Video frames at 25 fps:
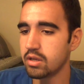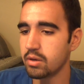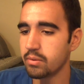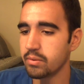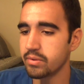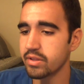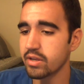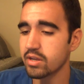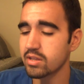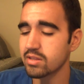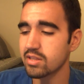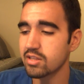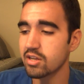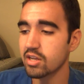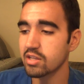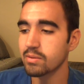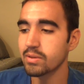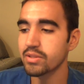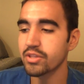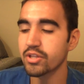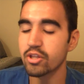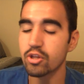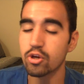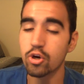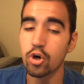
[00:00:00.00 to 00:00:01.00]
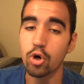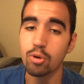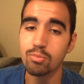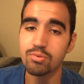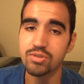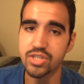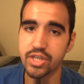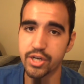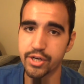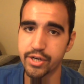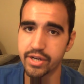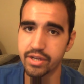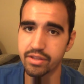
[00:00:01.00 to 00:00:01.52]
They talked about the home
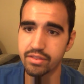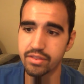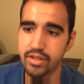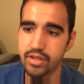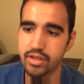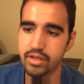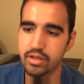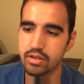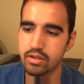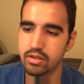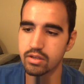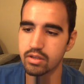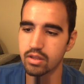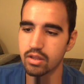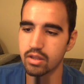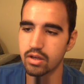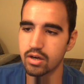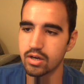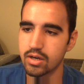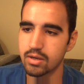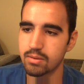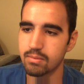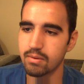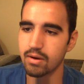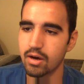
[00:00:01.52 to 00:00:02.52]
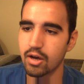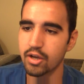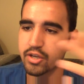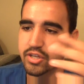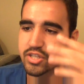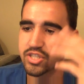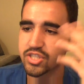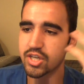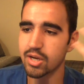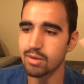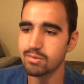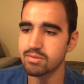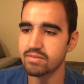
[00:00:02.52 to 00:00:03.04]
sharing thing, how you can
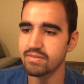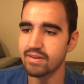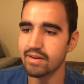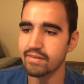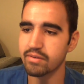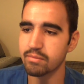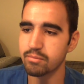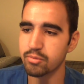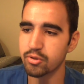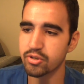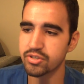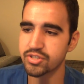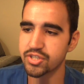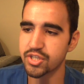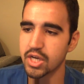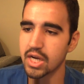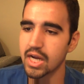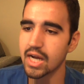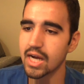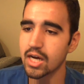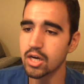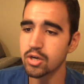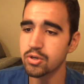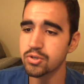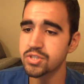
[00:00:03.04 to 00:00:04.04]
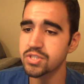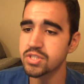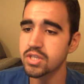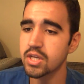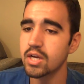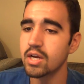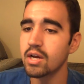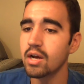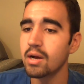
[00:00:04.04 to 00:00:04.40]
share up to 5 computers in your house.